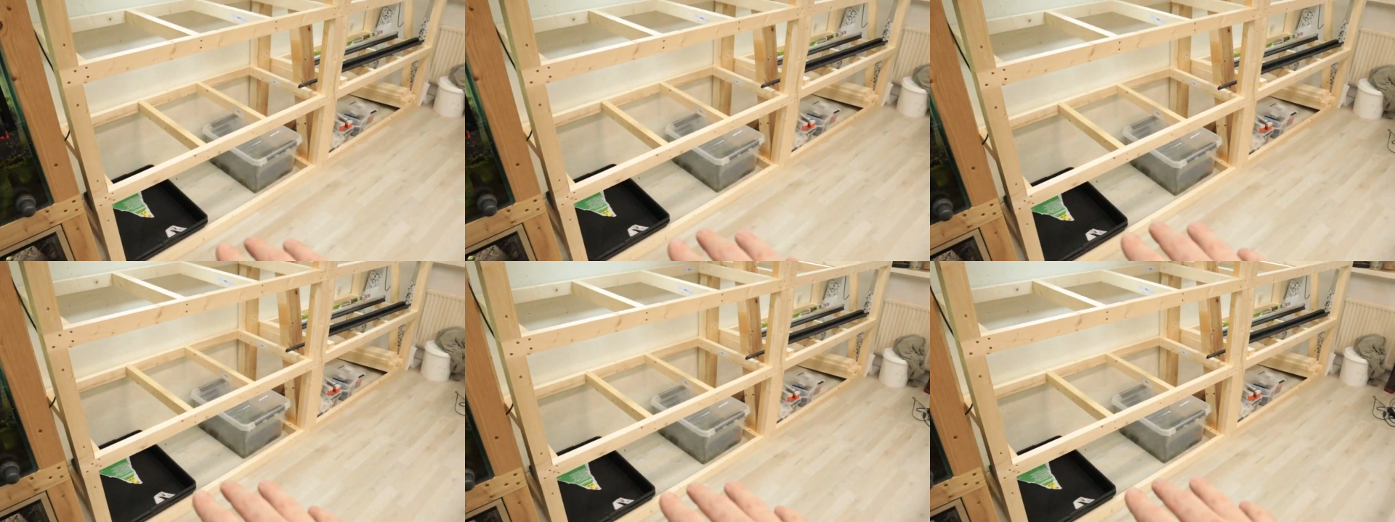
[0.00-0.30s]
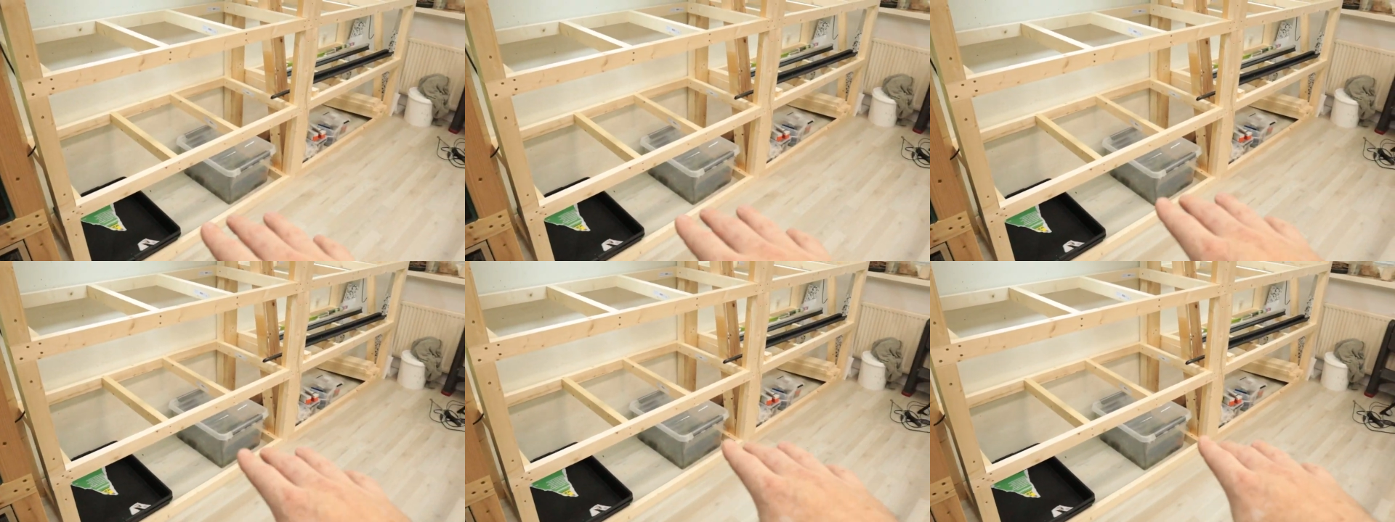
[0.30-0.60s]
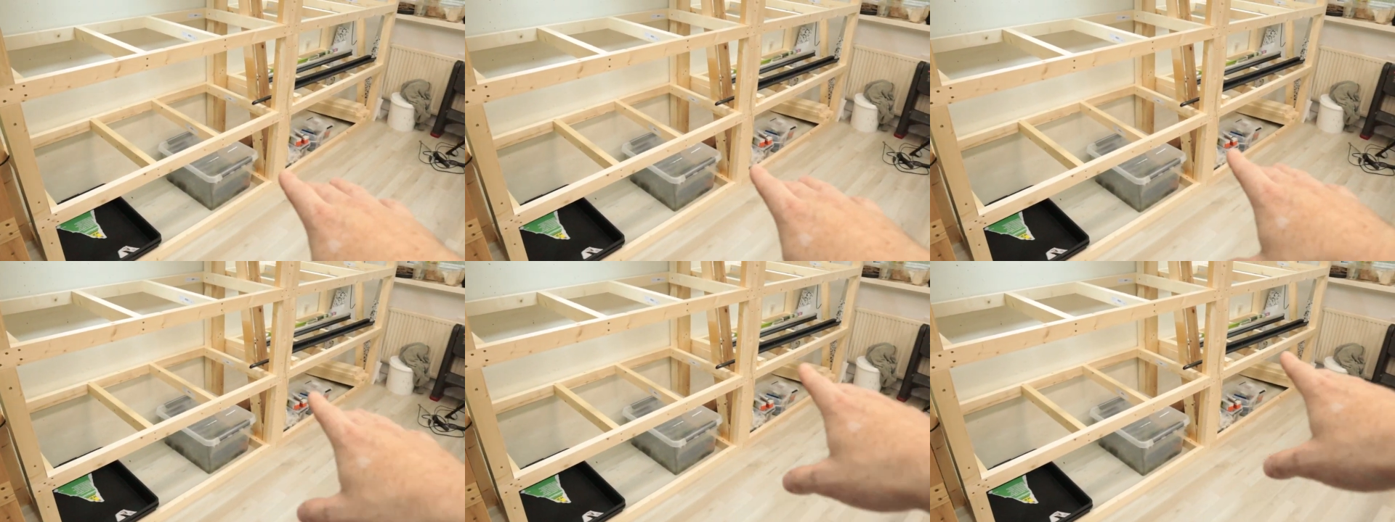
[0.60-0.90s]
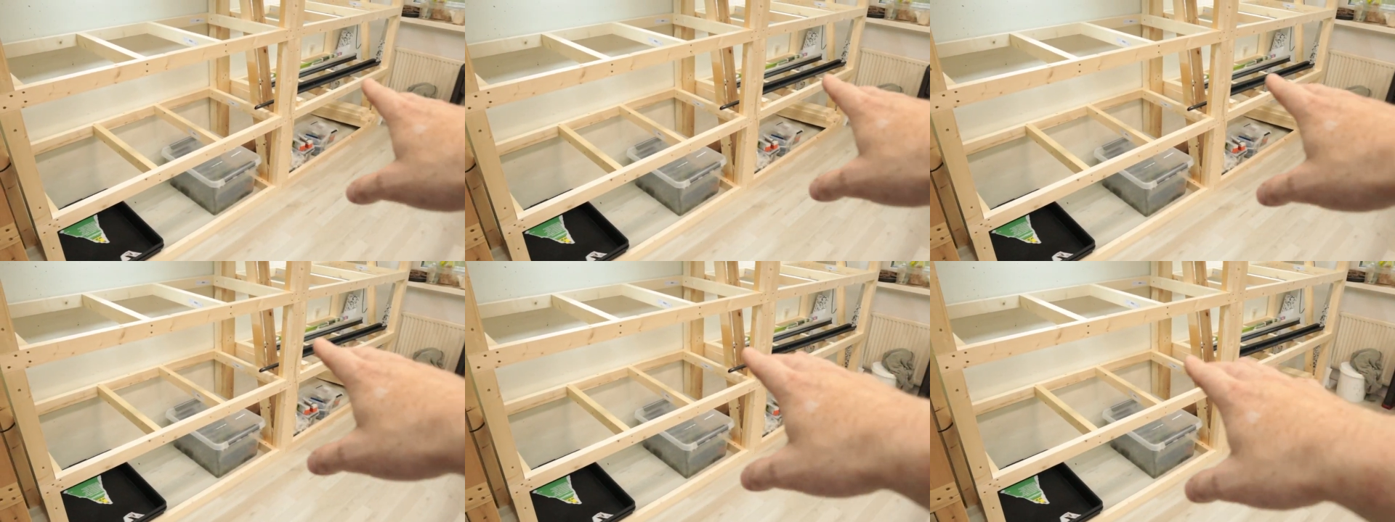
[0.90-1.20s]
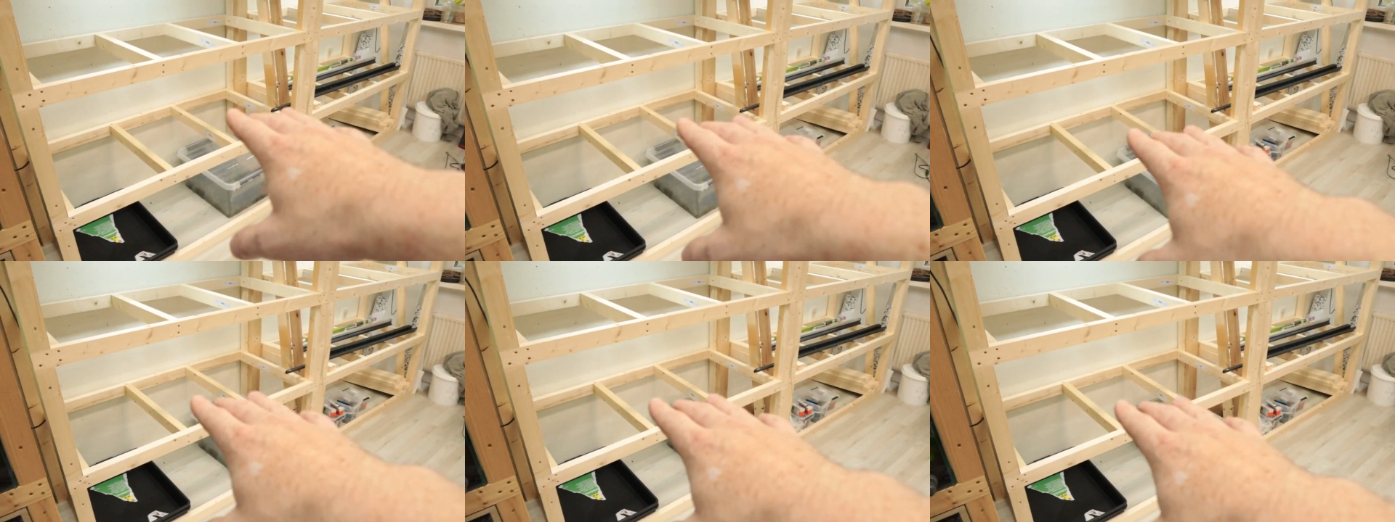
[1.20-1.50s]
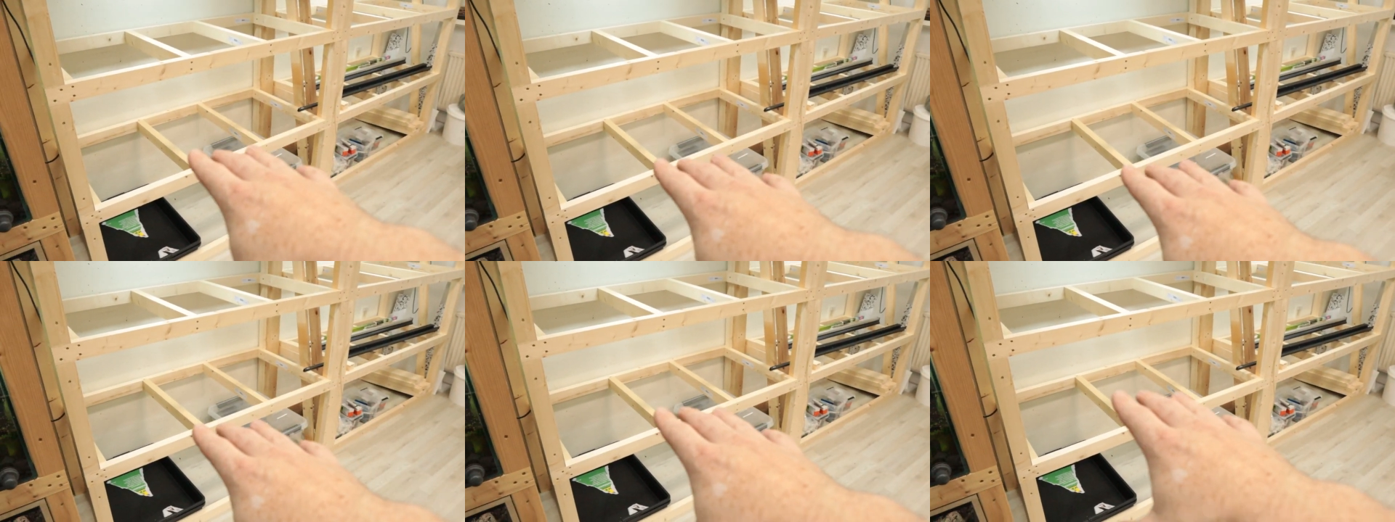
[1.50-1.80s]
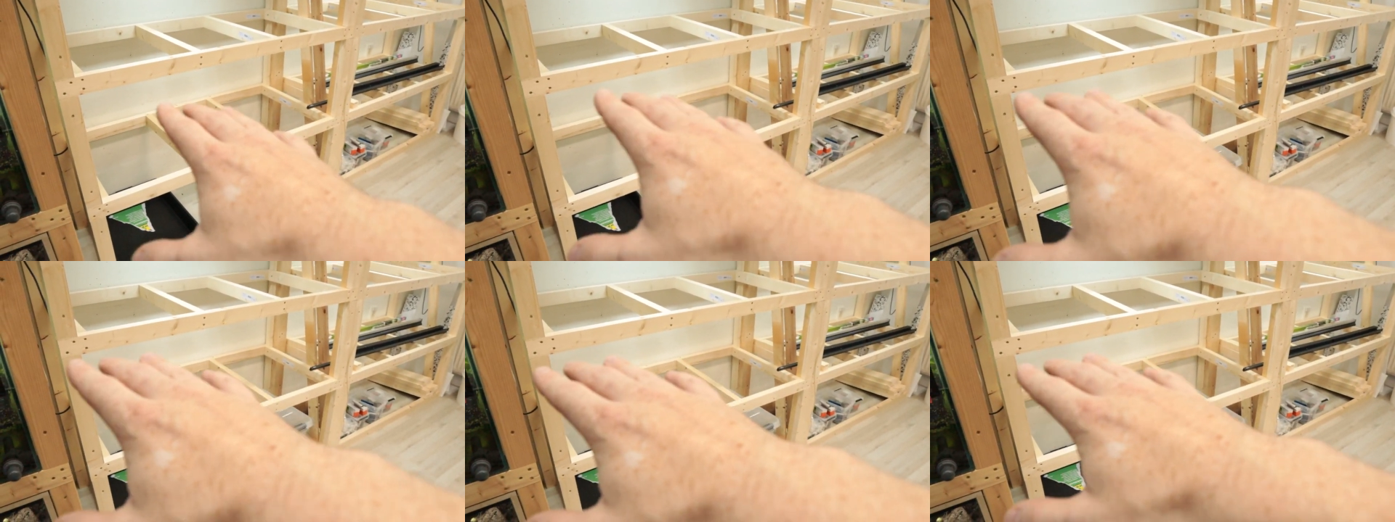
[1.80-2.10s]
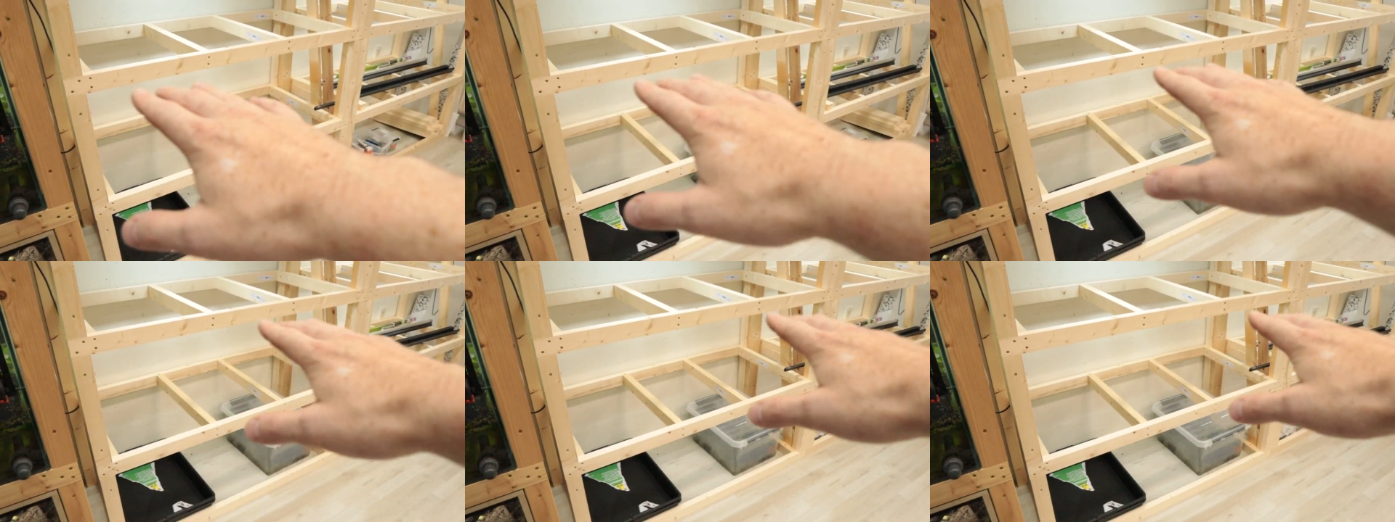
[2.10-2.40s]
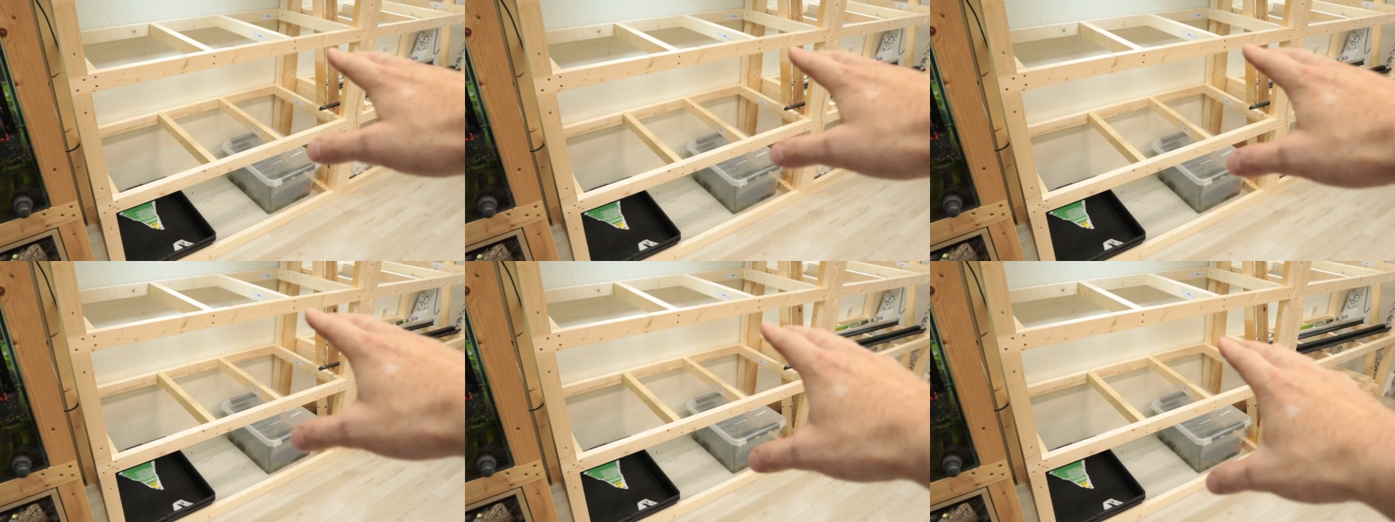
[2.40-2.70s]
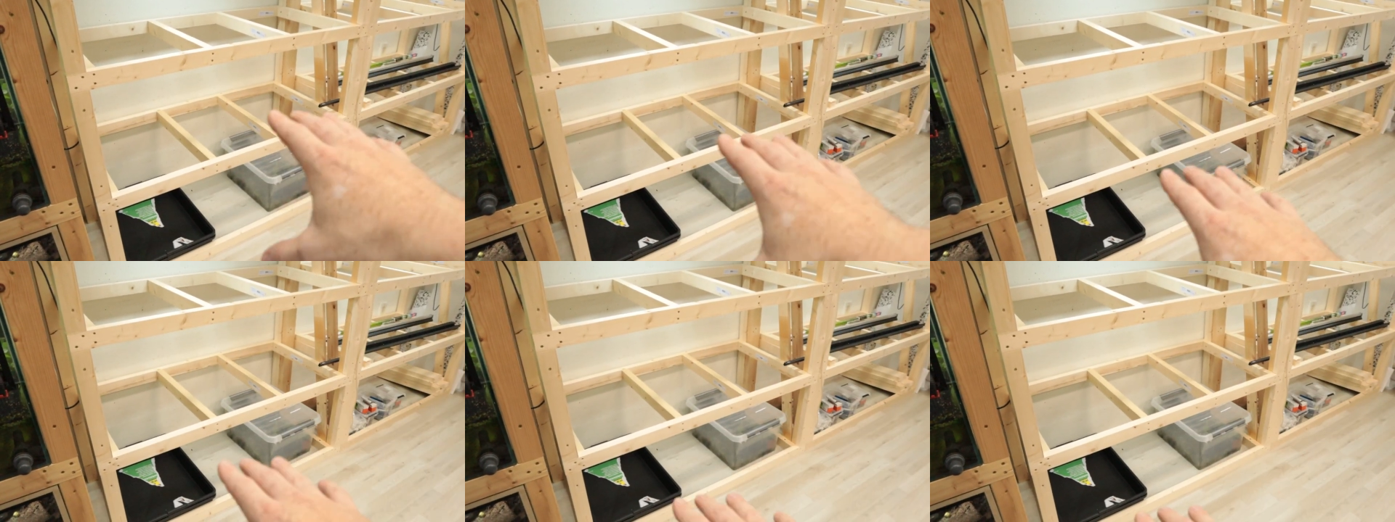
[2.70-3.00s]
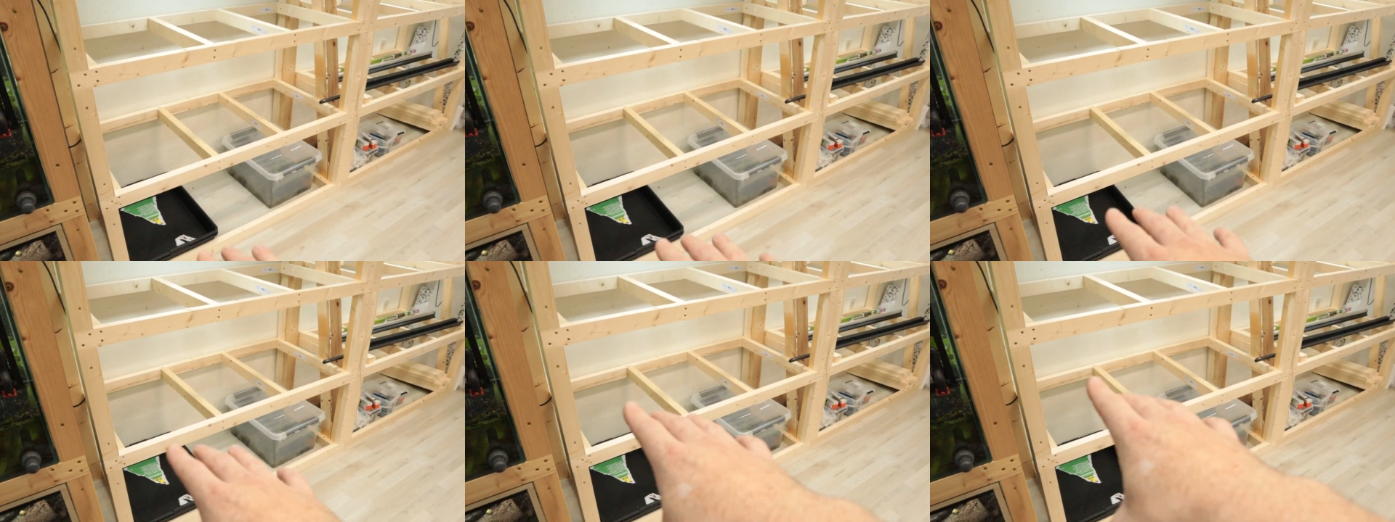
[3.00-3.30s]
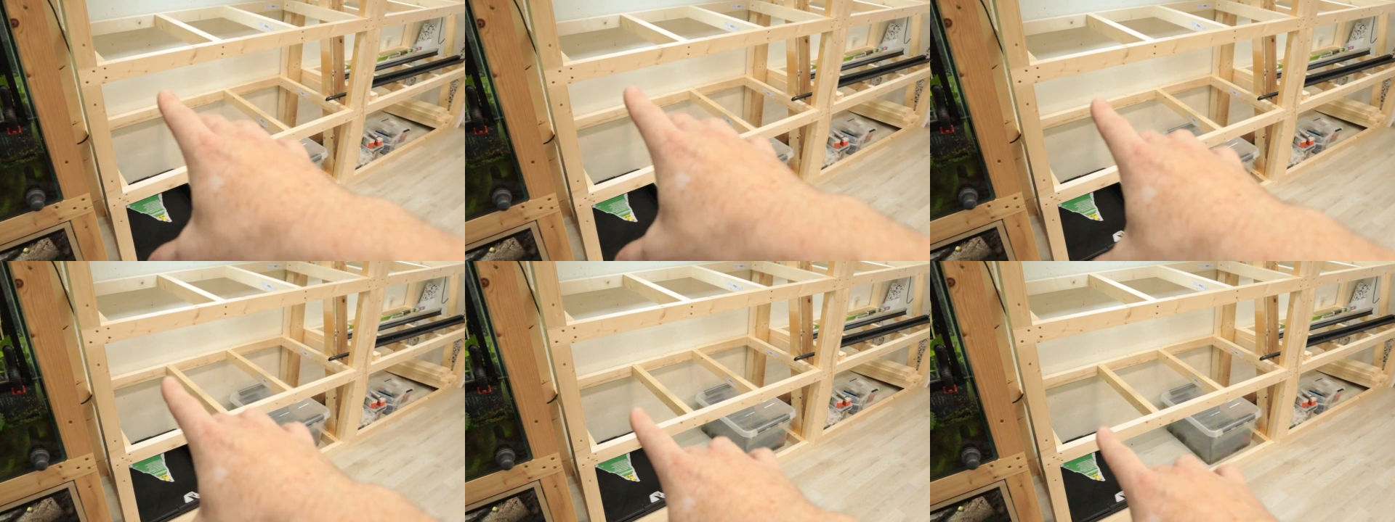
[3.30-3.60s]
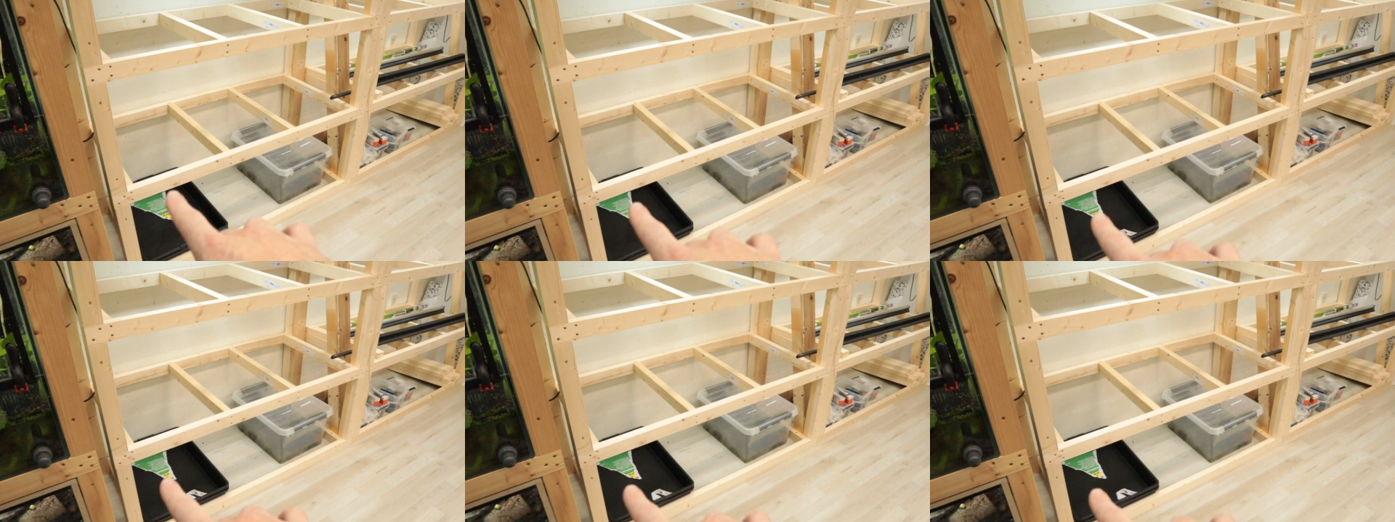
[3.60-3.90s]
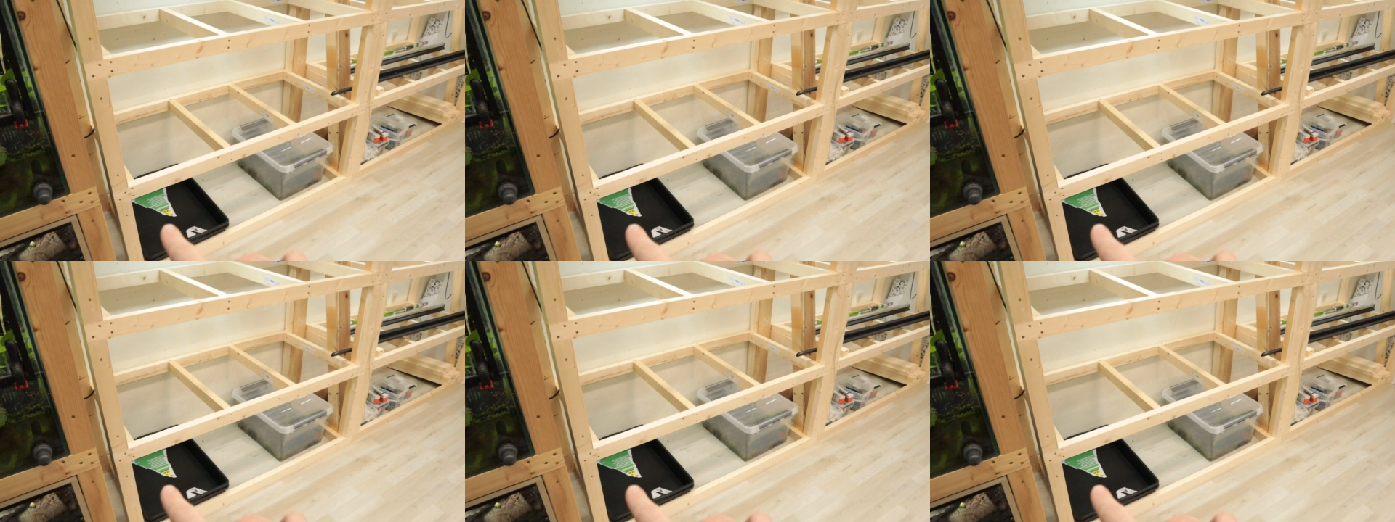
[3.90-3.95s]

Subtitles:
Nobody's mouth can be seen.